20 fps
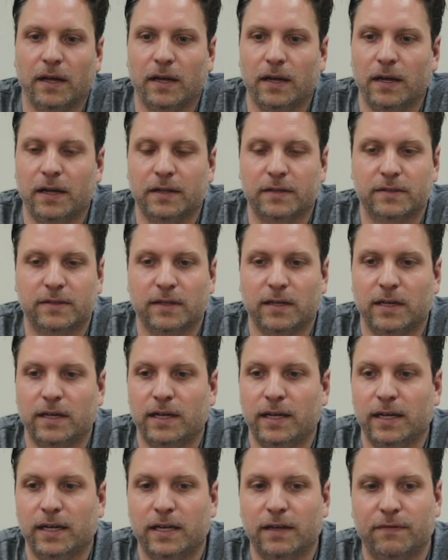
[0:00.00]
it's
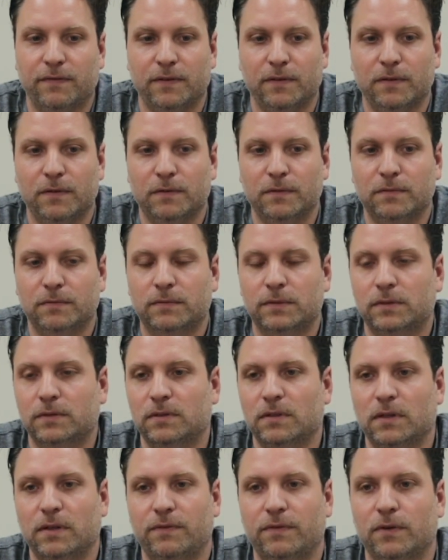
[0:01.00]
like if you're
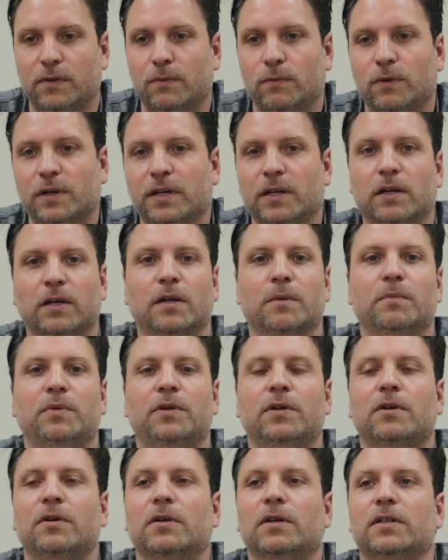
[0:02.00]
running a
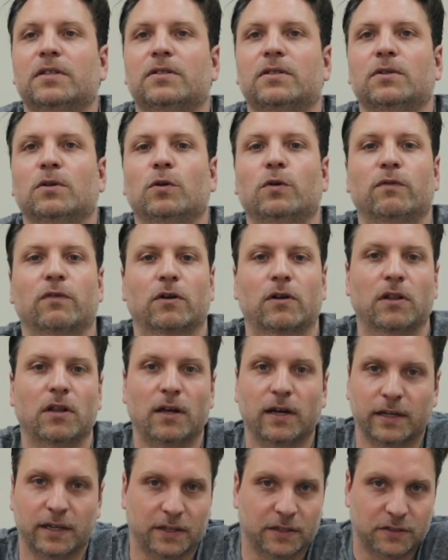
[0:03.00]
computer, it's an
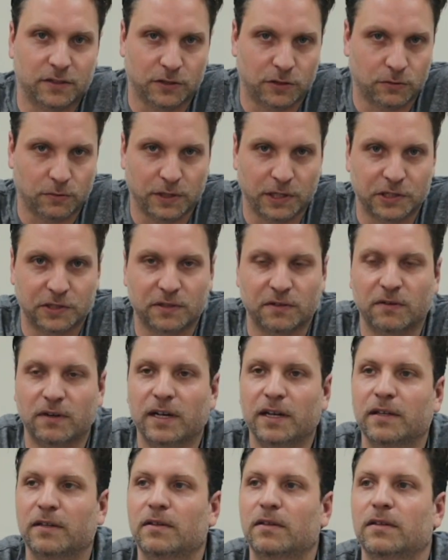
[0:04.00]
overclocking situation,
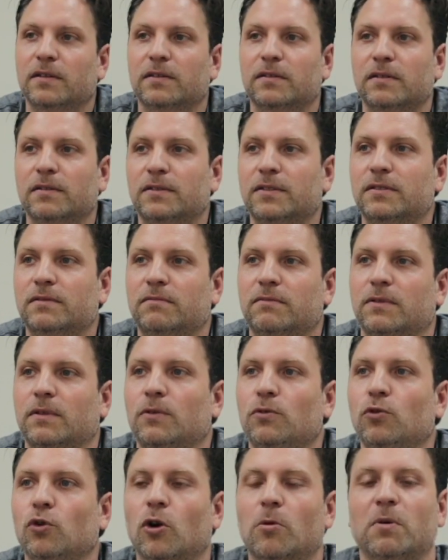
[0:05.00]
right? The
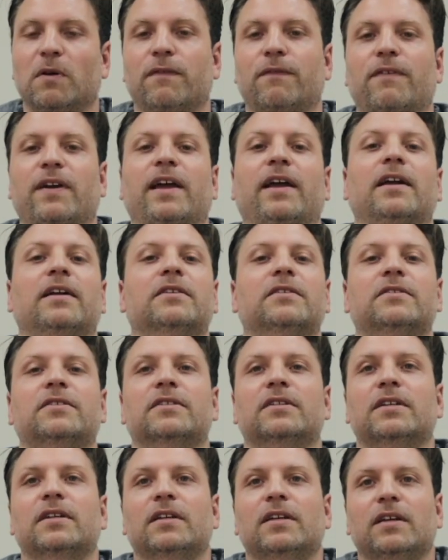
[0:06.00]
normal
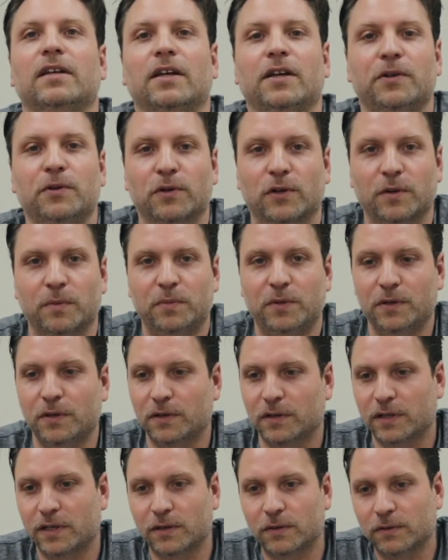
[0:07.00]
fans in your
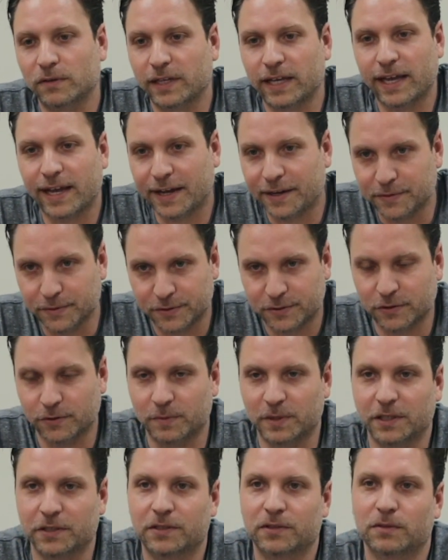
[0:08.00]
computer can only handle so
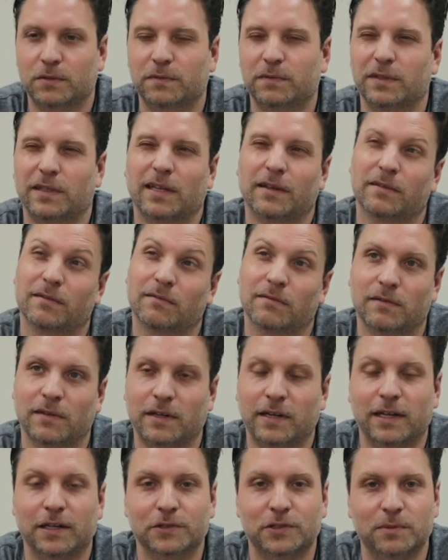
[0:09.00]
much. Hopefully that
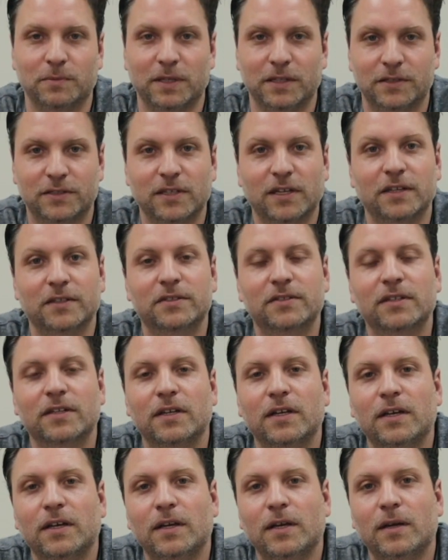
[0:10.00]
analogy made sense.
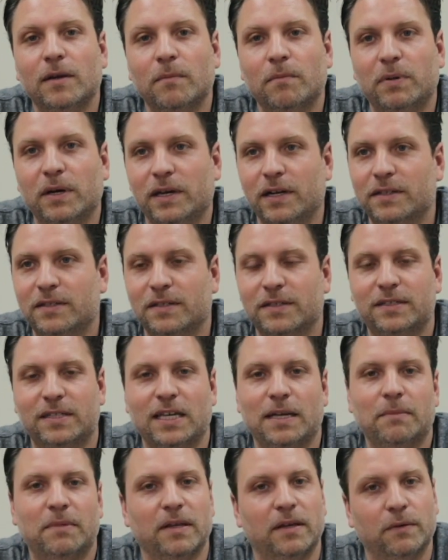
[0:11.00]
But it's the
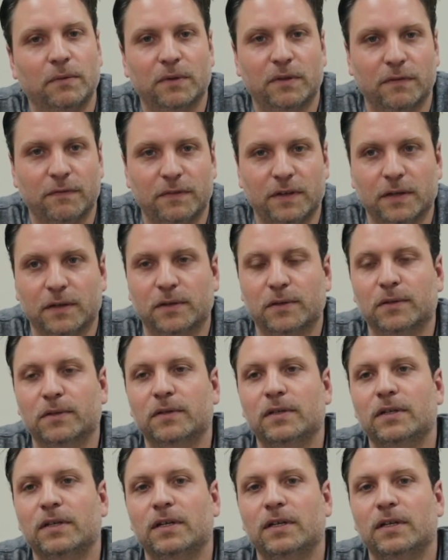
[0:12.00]
same thing with a vehicle.